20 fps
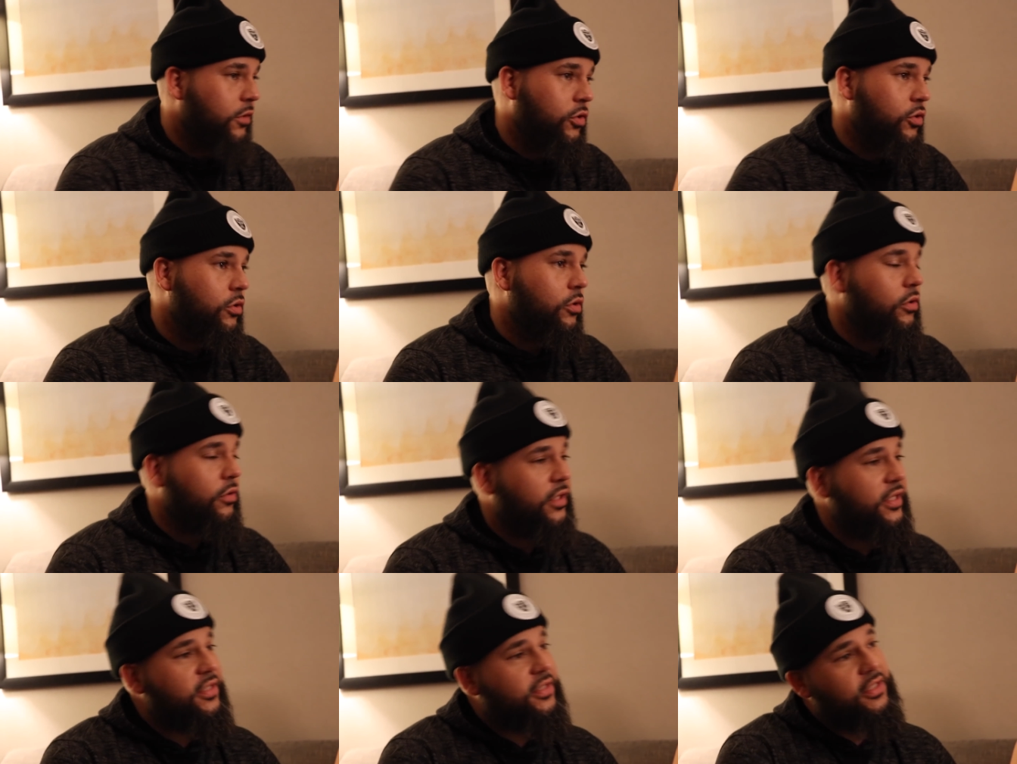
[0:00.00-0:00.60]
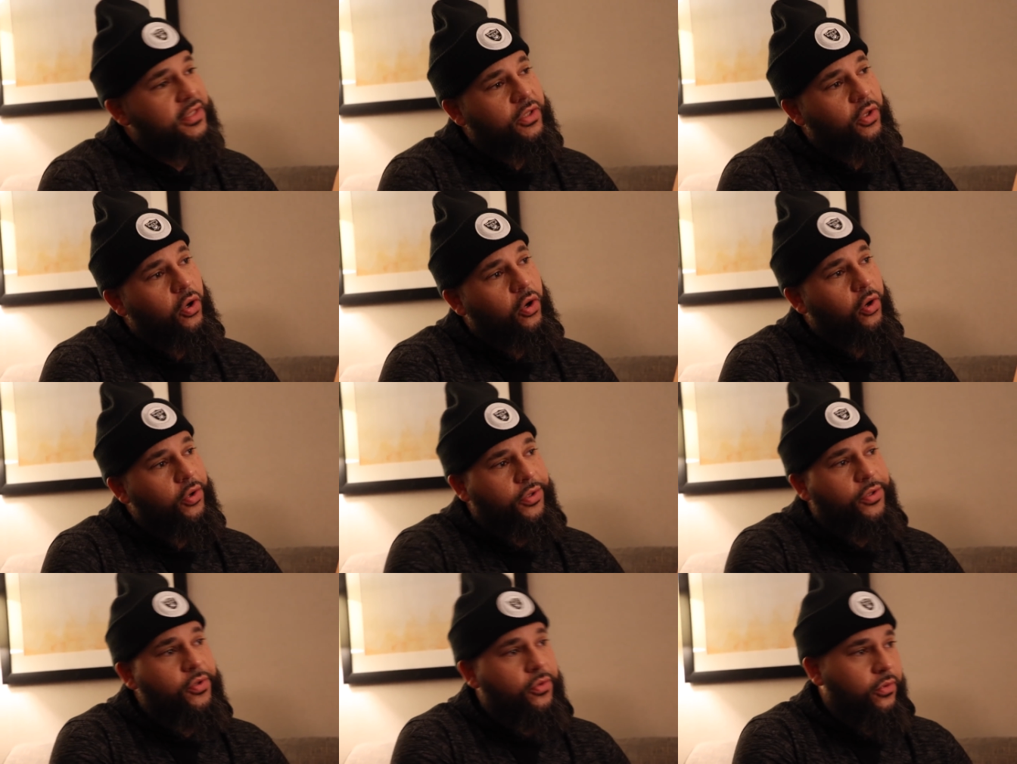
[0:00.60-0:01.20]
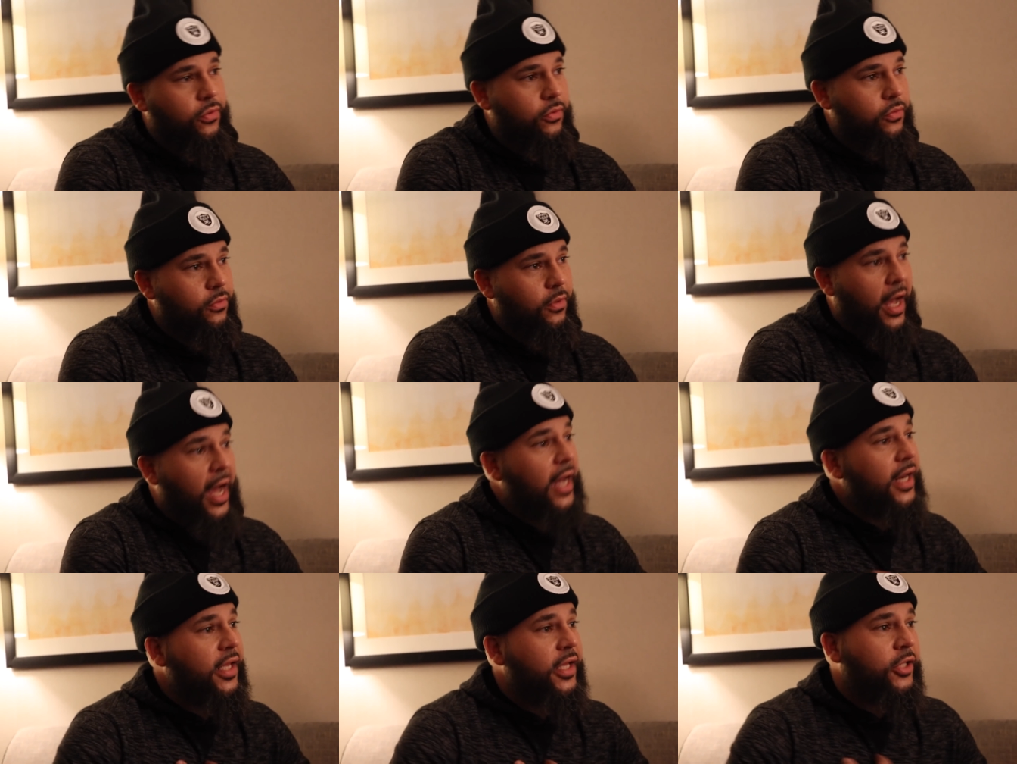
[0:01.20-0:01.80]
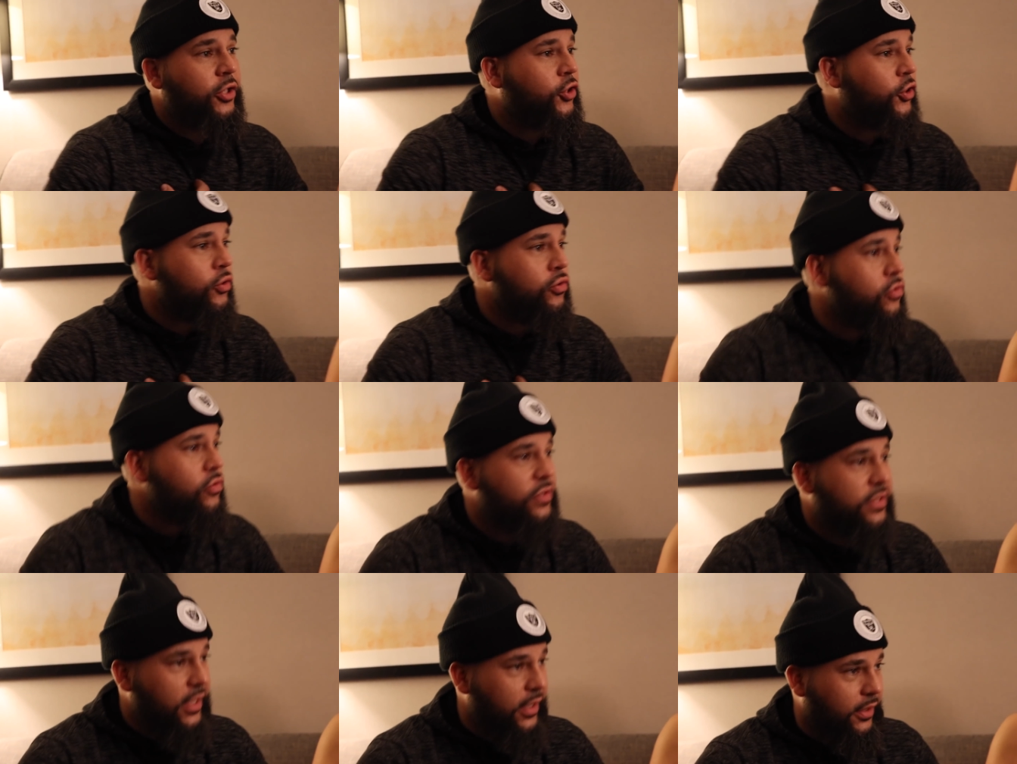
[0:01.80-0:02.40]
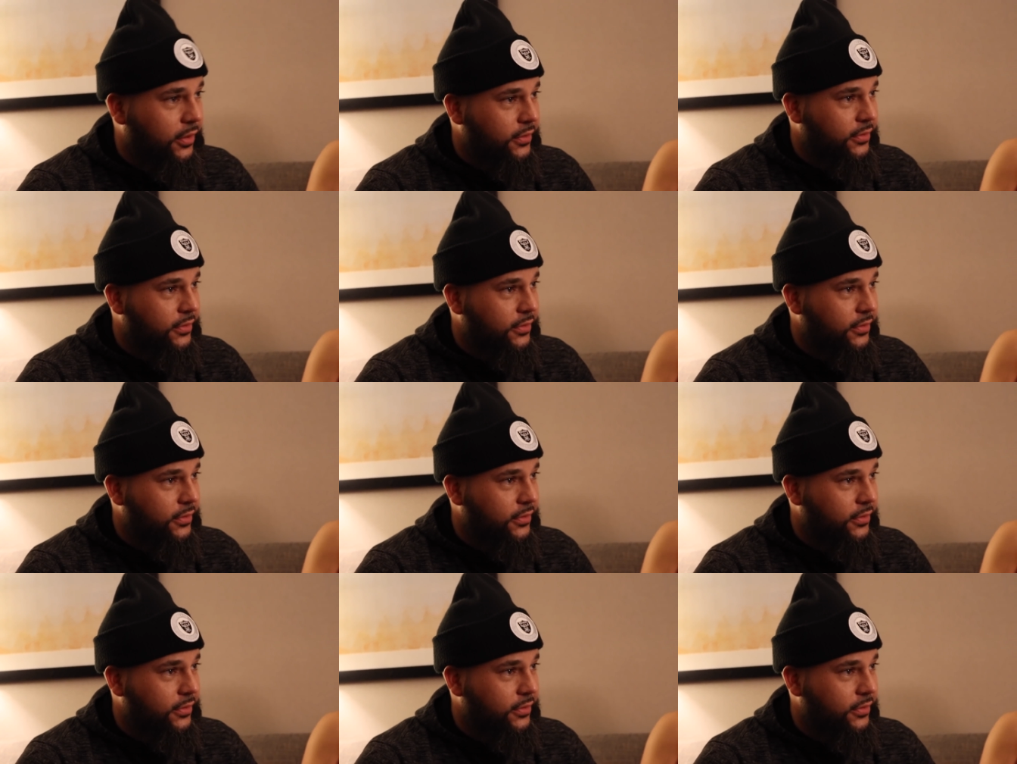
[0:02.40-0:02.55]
You, this is all you. But I didn't you choose this.